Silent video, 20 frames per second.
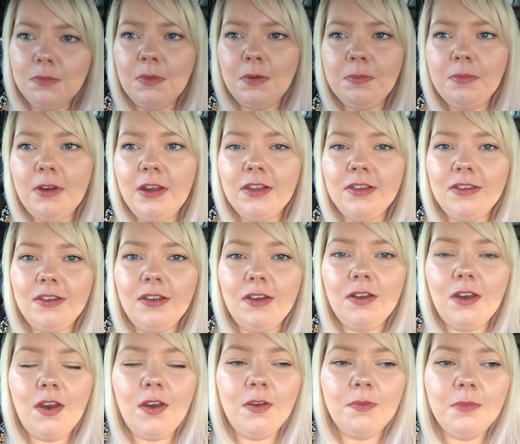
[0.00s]
My
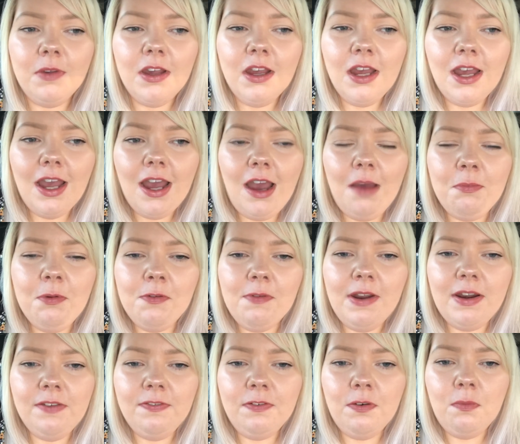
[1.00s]
bracelet. I'd be
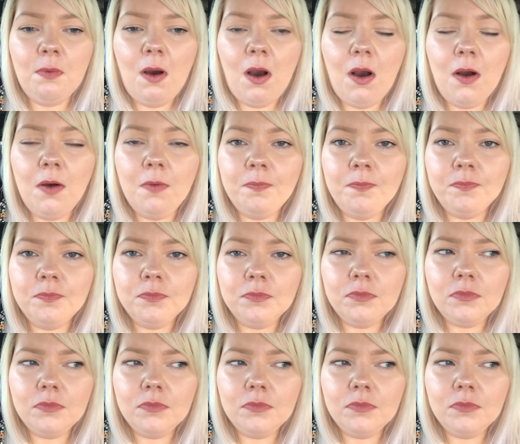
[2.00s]
ready for one.